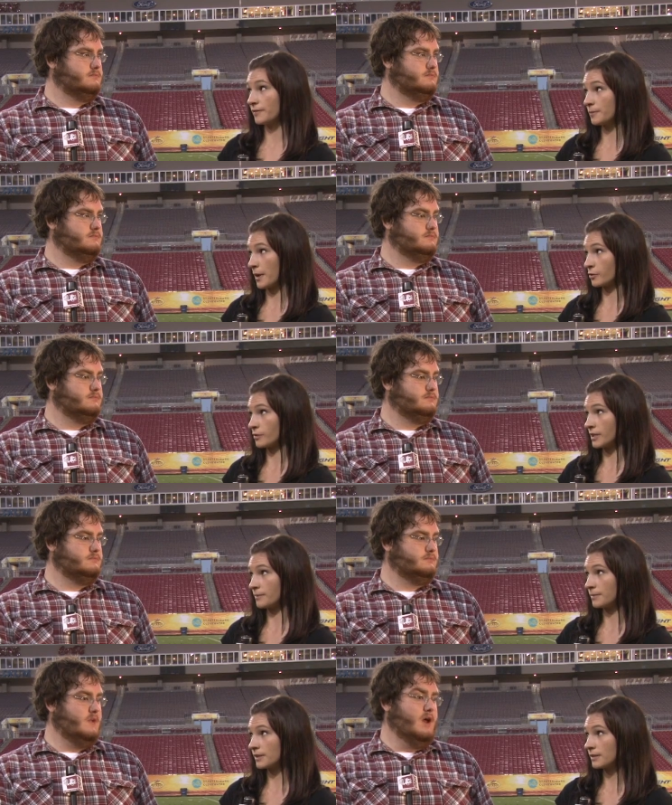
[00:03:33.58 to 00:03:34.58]
Speaker 1: give special
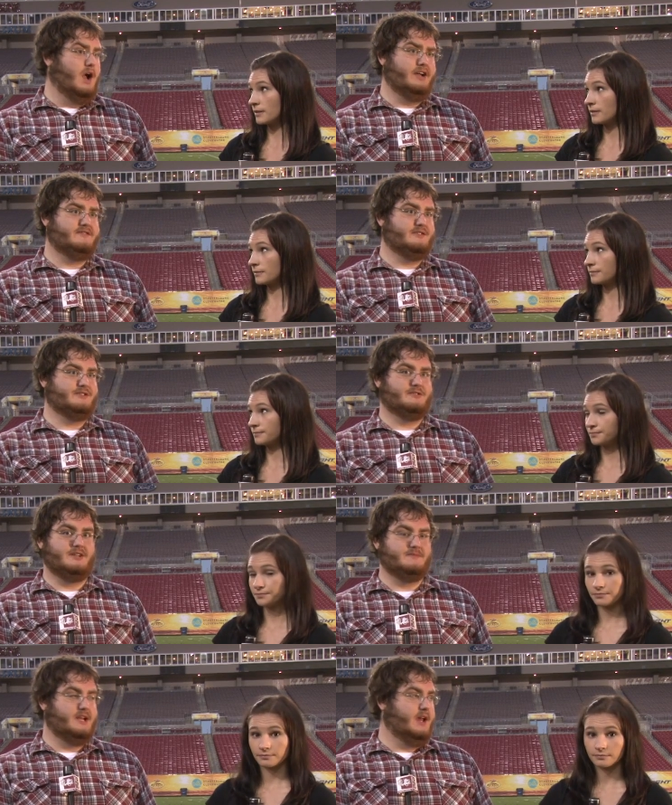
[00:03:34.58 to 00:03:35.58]
teams?
Speaker 2: I give special
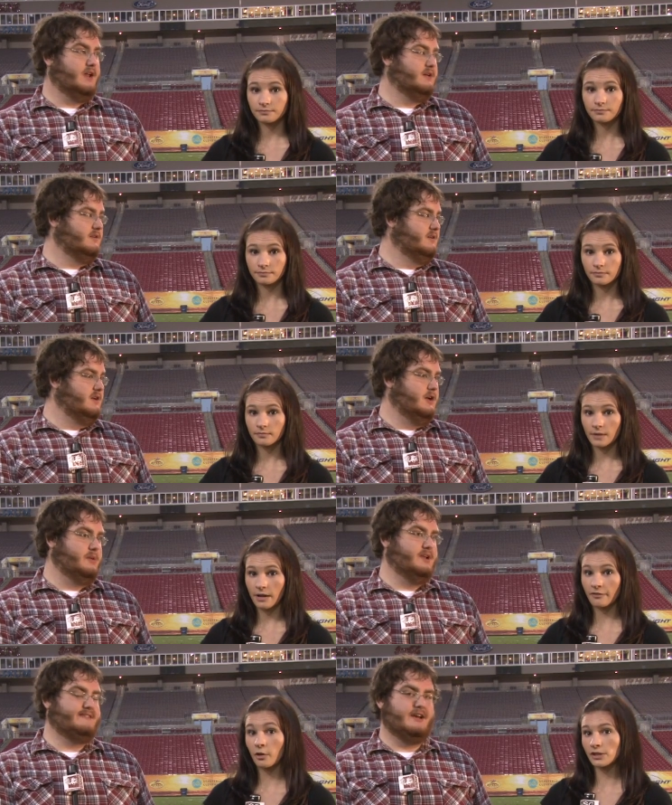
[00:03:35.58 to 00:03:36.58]
teams an A. I
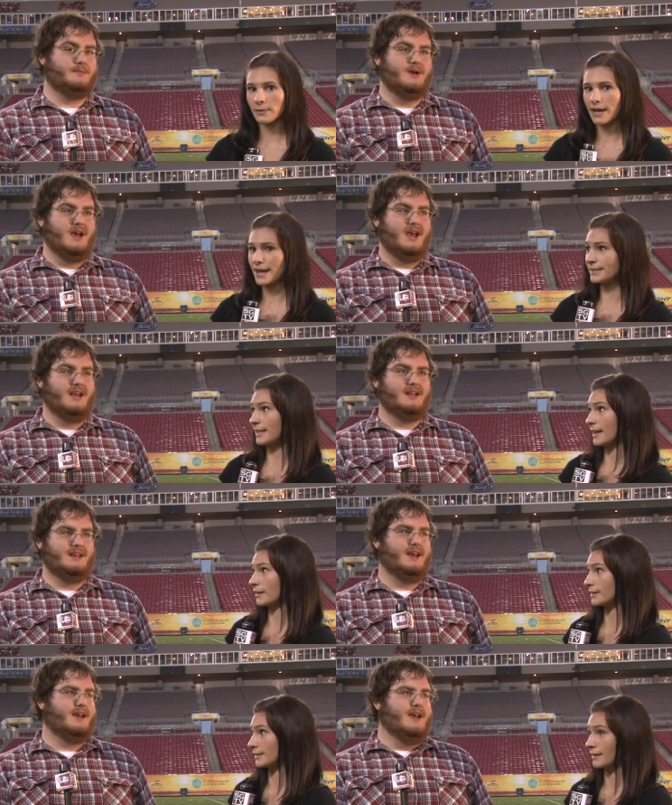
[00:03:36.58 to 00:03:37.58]
mean, anytime, of course, when A.
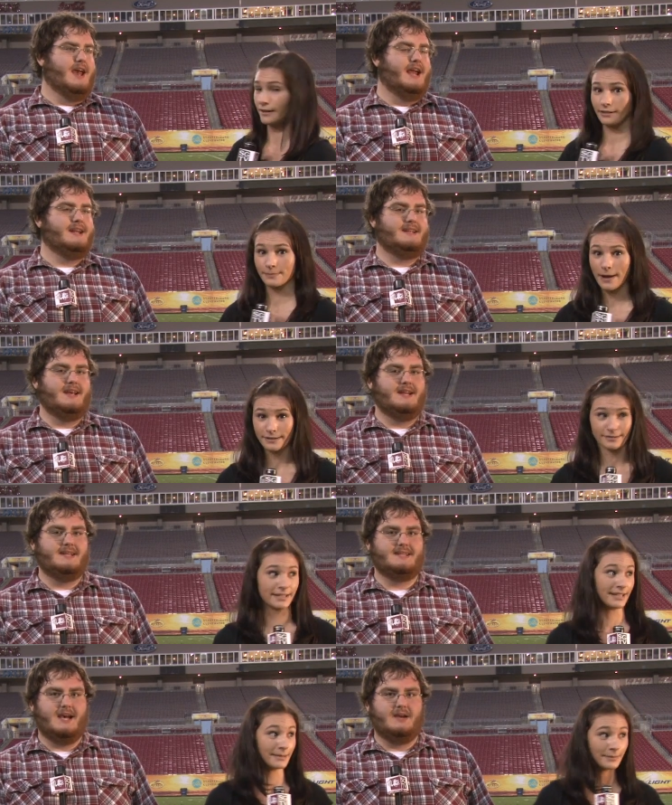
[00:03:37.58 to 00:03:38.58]
Sanders any, yeah, is on your any, special
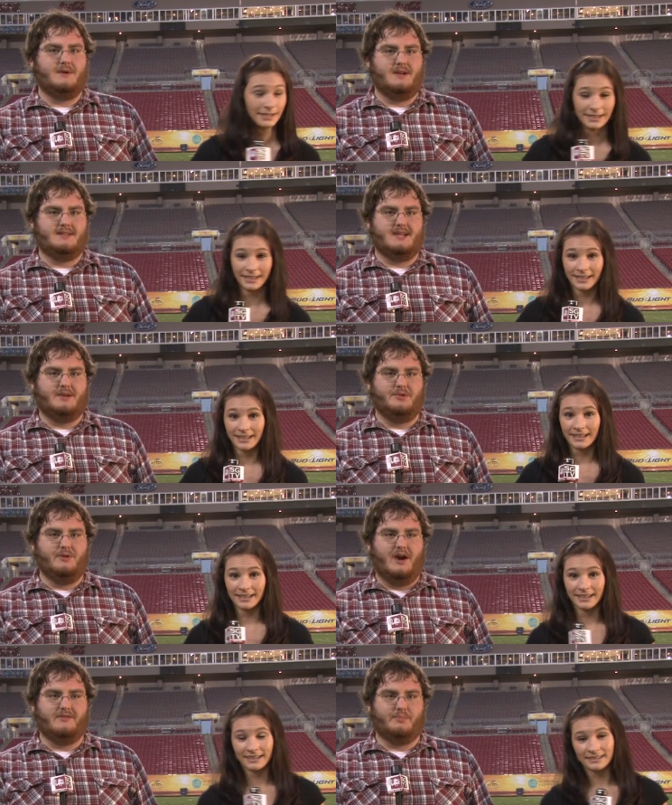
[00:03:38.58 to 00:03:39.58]
anytime, team. Anytime you
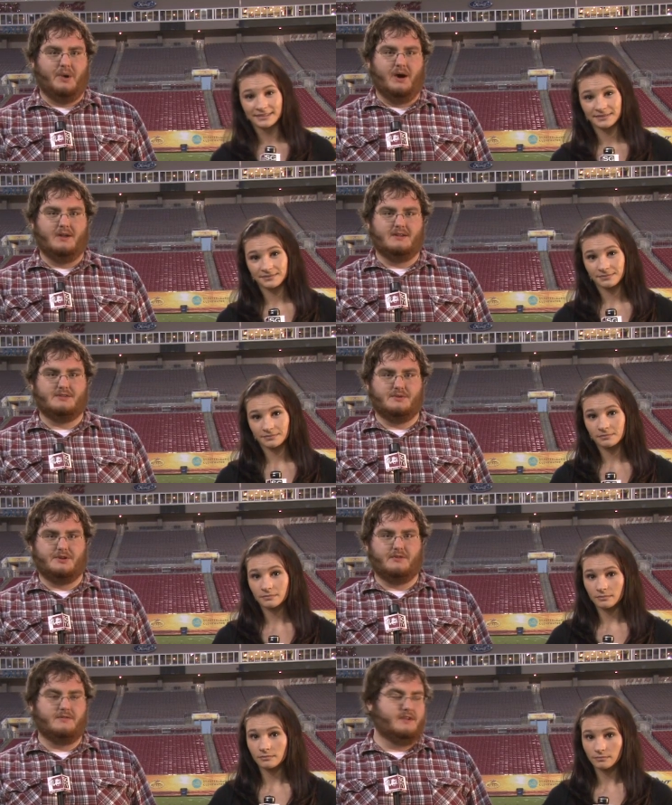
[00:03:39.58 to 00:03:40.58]
have a punt that's
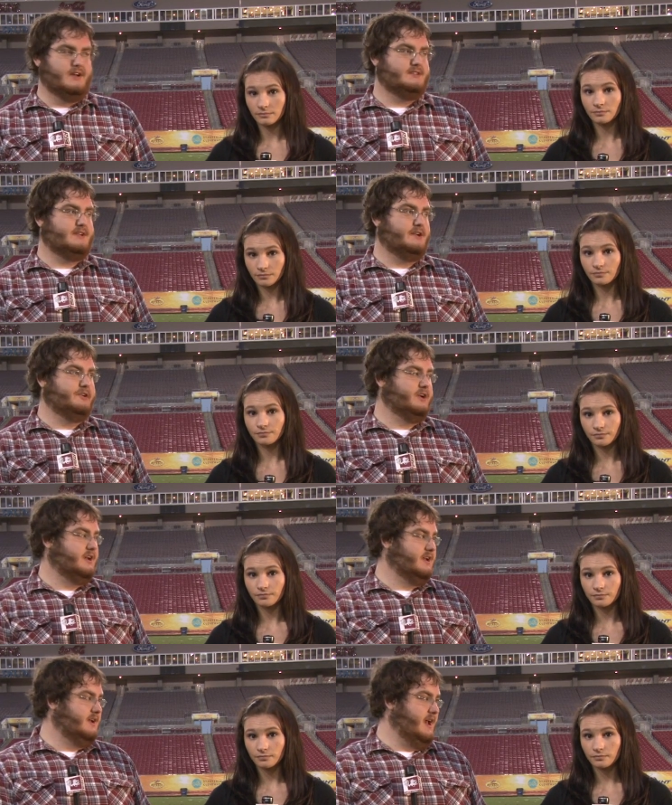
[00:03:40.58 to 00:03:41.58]
returned for a touchdown, you're going
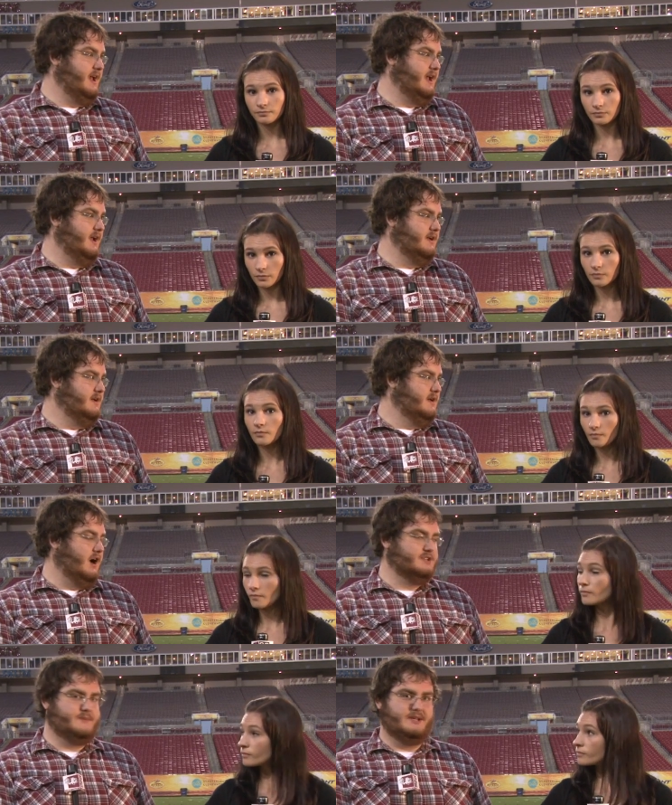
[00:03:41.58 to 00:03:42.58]
to get an A
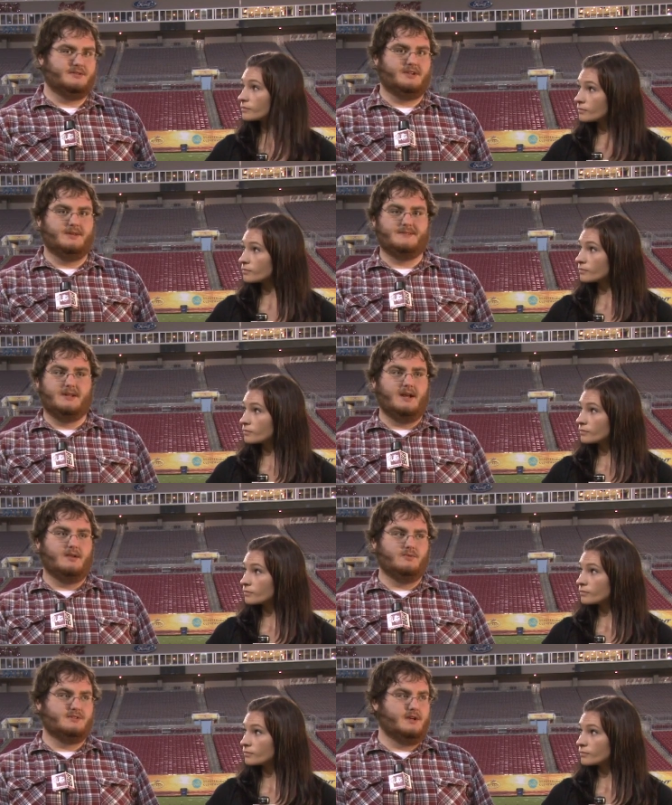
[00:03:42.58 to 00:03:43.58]
on special teams. And that
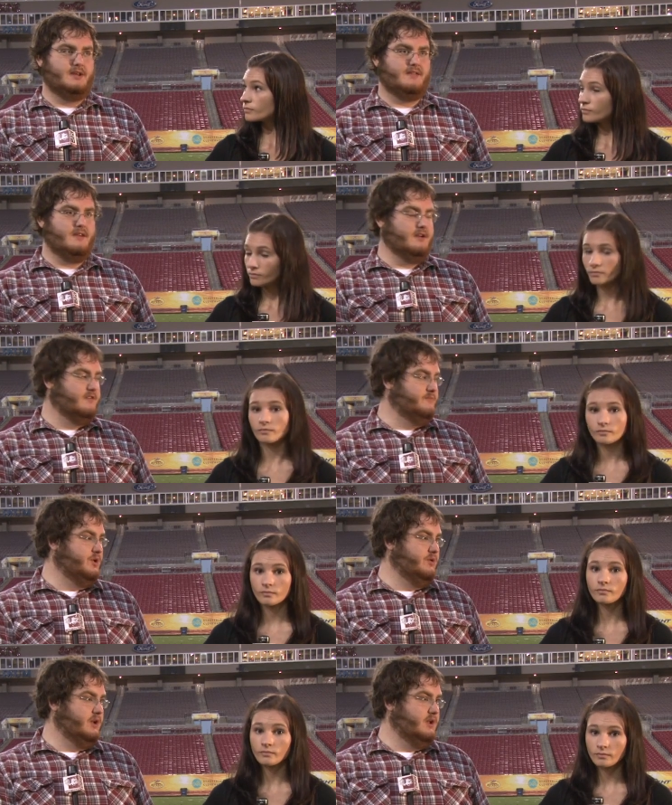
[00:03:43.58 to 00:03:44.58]
was a thing of
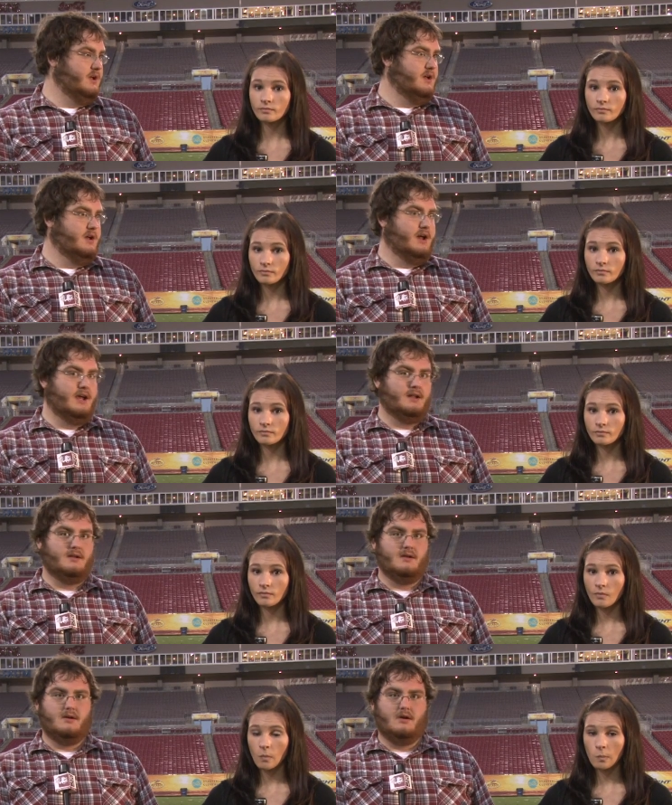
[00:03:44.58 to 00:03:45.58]
beauty. And
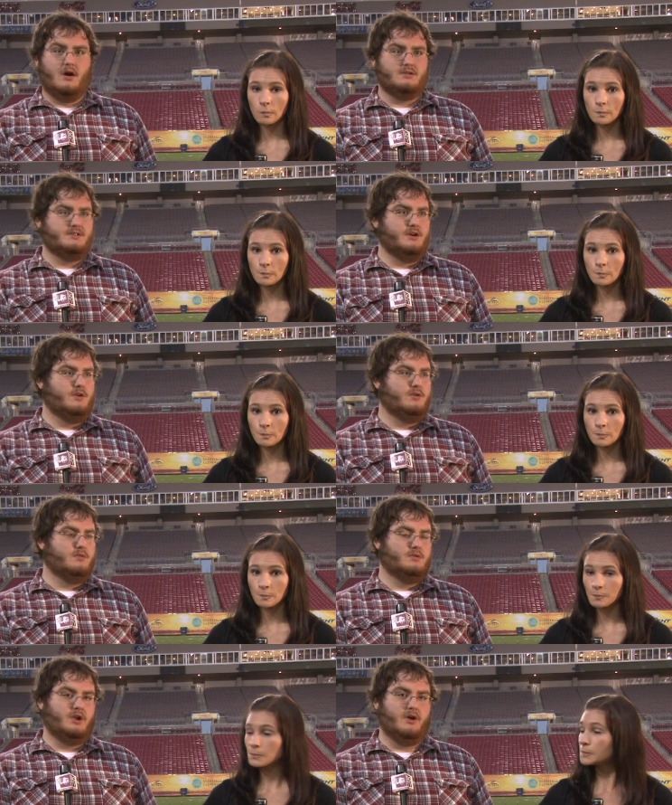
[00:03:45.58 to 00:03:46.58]
also,
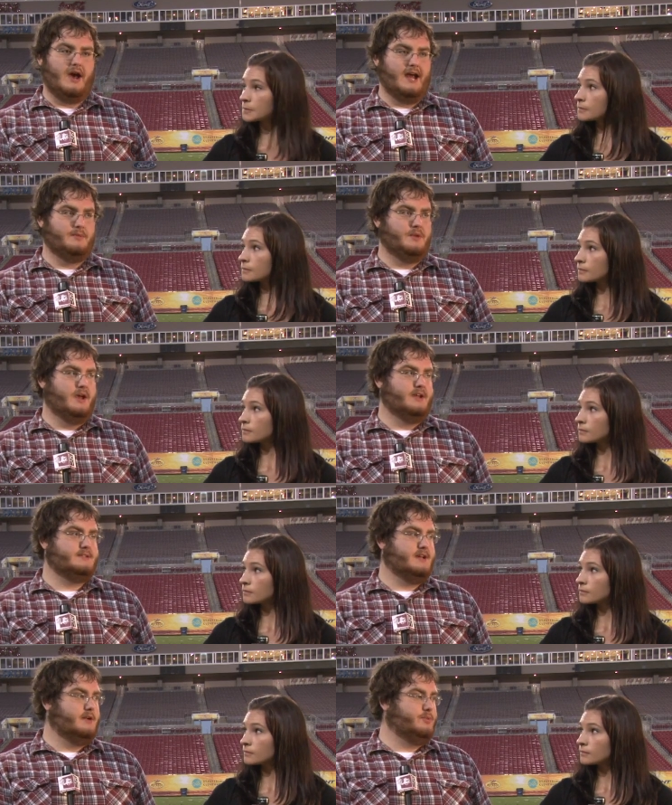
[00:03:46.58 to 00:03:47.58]
you know, Adam
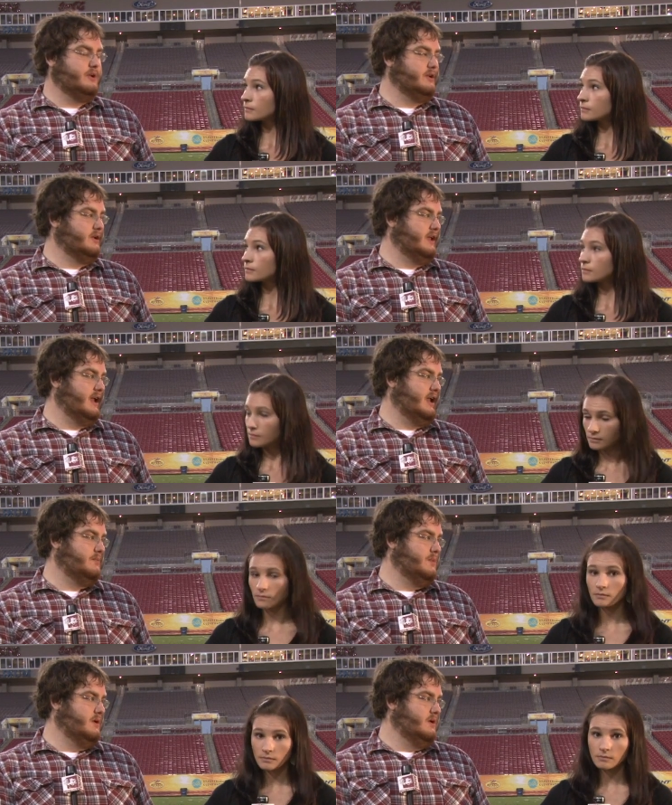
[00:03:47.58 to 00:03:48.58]
Yates had a pretty good
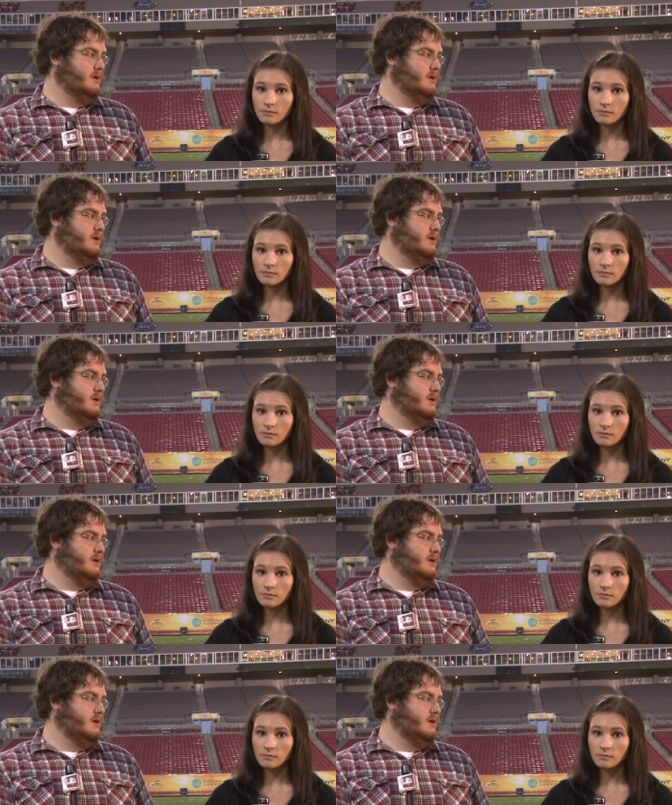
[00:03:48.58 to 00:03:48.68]
game